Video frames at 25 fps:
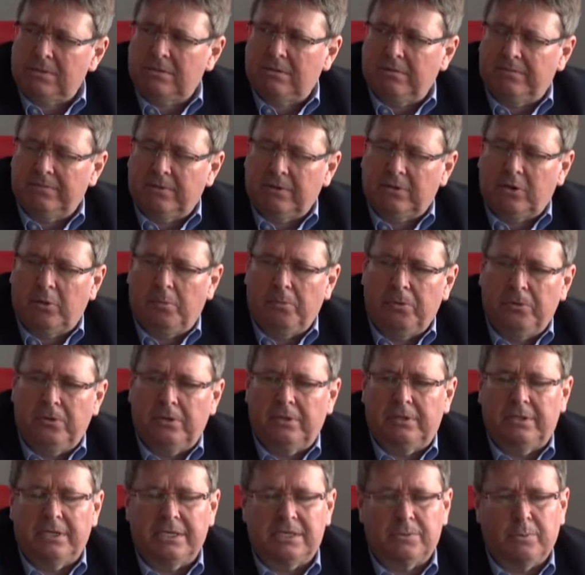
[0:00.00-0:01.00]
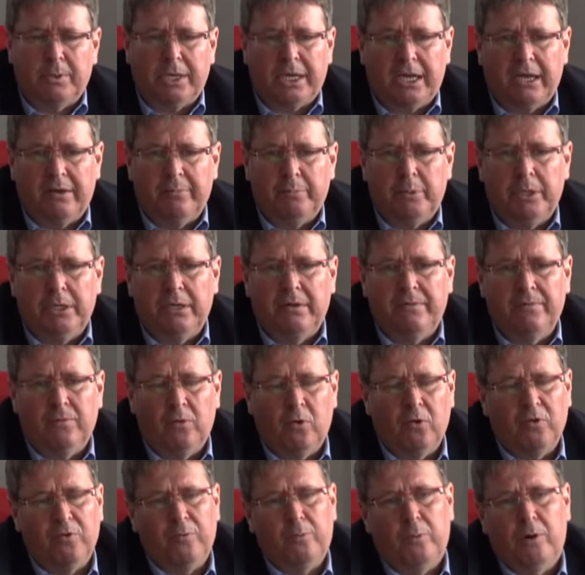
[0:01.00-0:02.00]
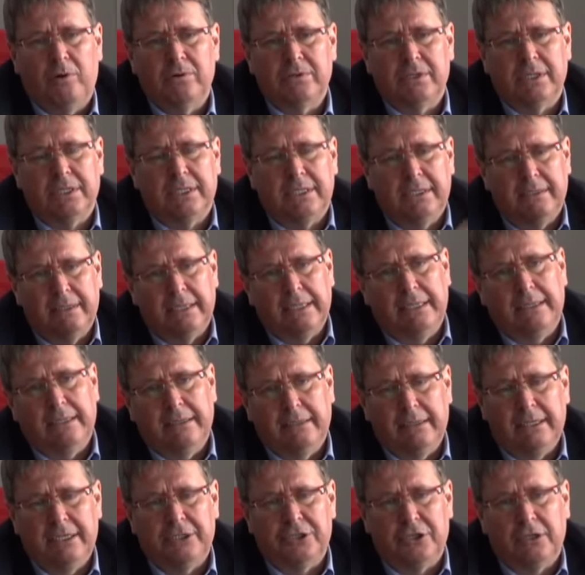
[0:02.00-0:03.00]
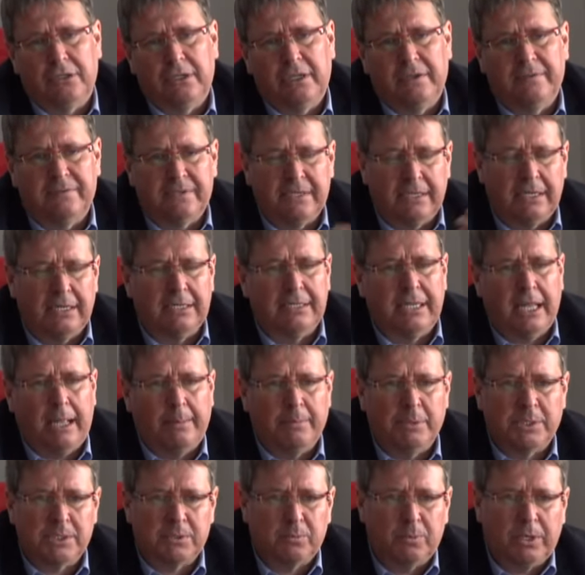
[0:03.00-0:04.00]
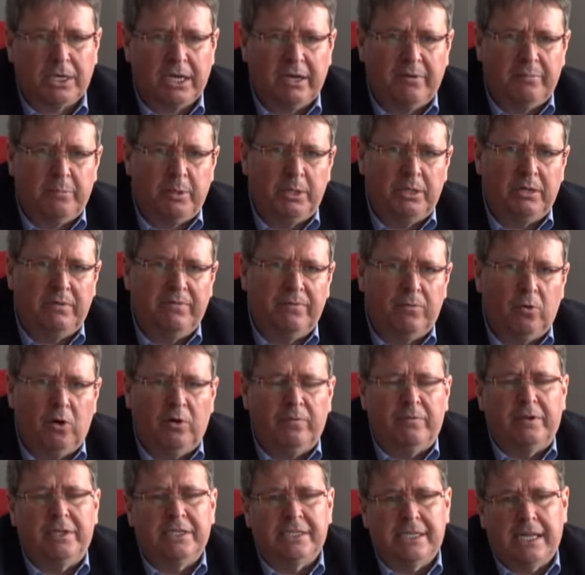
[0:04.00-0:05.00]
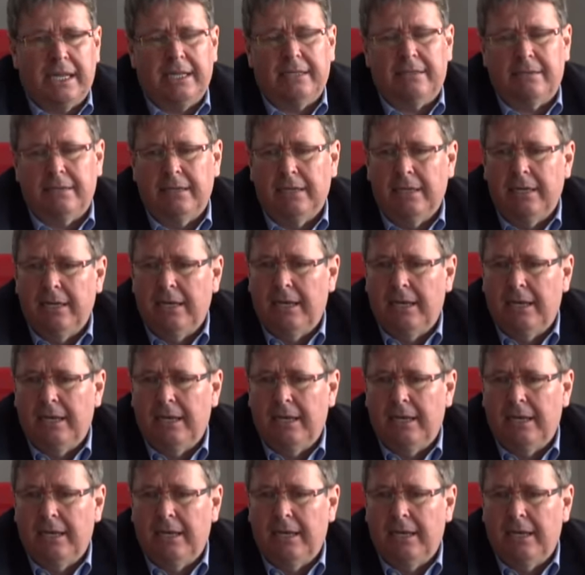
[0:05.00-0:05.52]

of the communities we have been involved, most of the initiatives and attempts we have been involved, is that